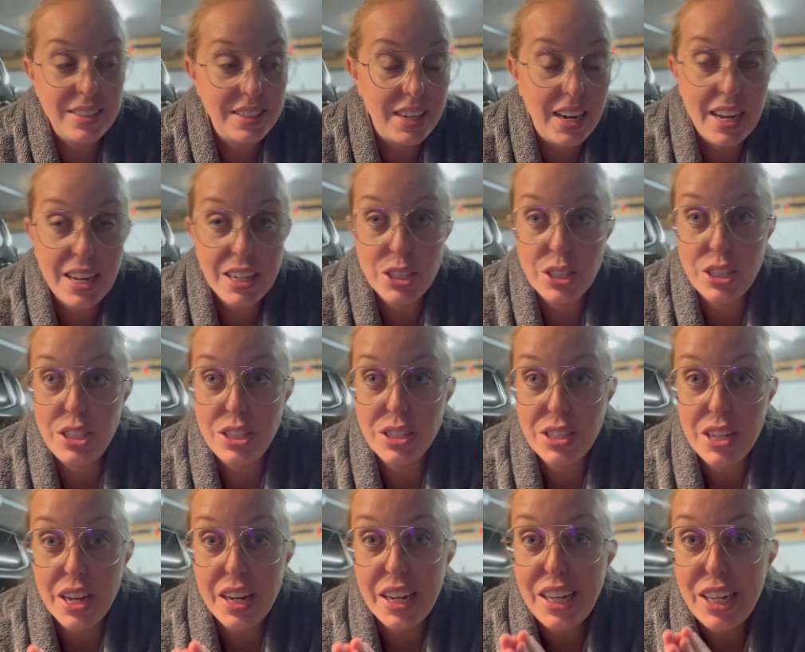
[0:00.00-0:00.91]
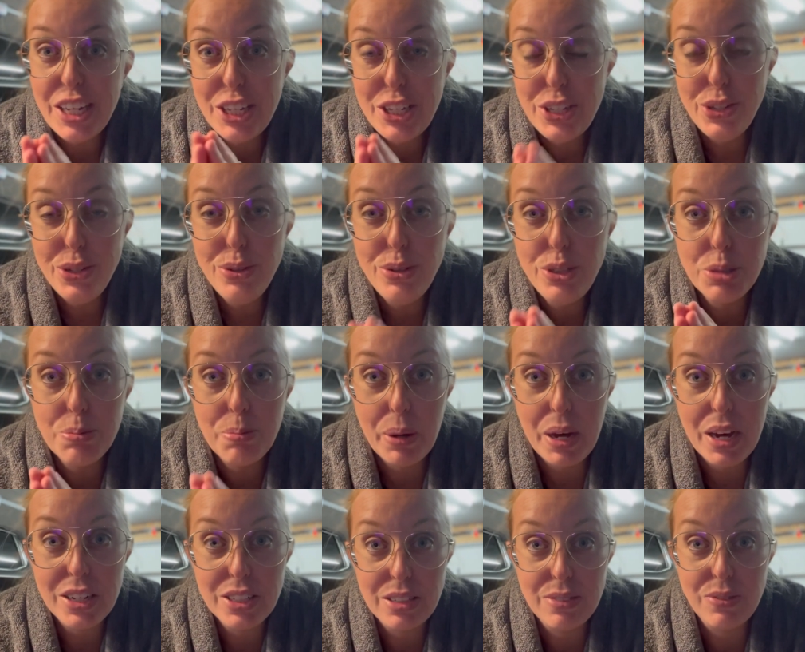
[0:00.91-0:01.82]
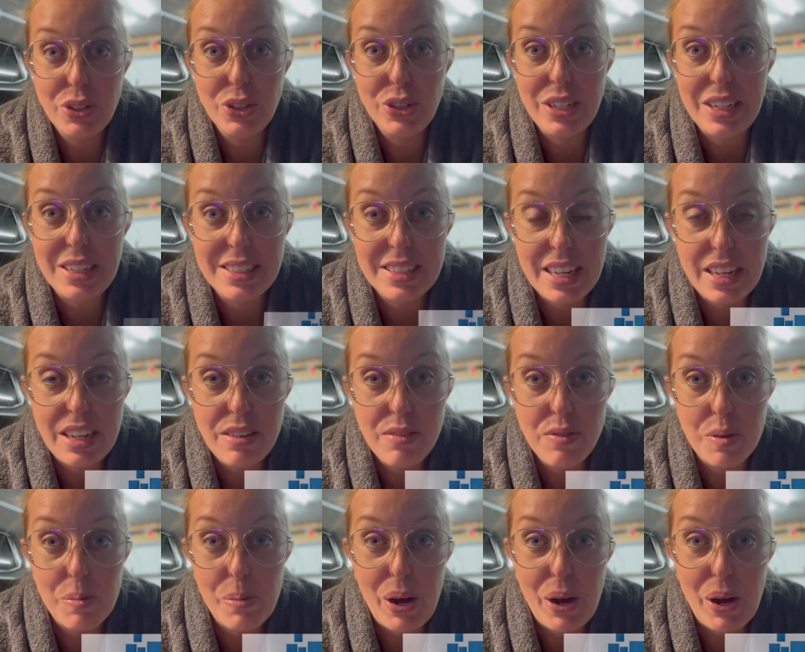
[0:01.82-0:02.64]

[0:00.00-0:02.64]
And I actually just got a huge box of goodies in from